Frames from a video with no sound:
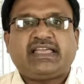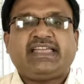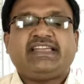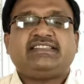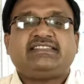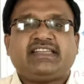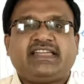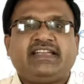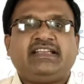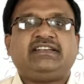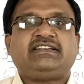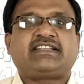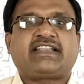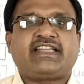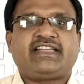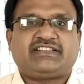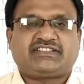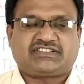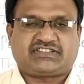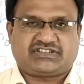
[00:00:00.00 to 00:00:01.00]
his
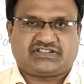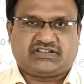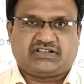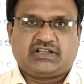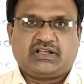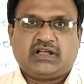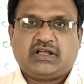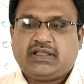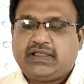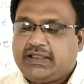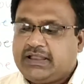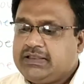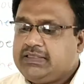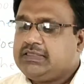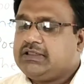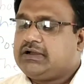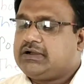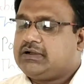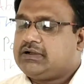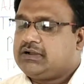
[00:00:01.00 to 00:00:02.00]
interest
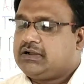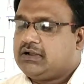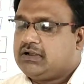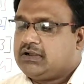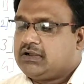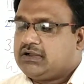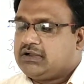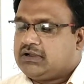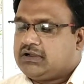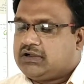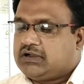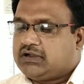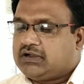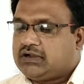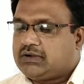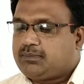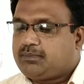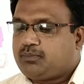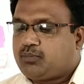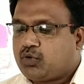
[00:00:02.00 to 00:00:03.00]
in the
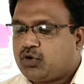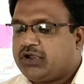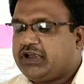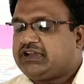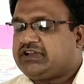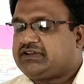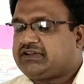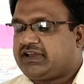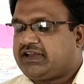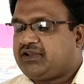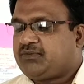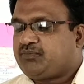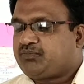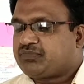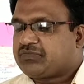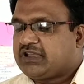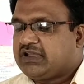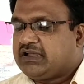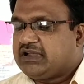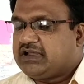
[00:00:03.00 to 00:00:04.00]
poetry,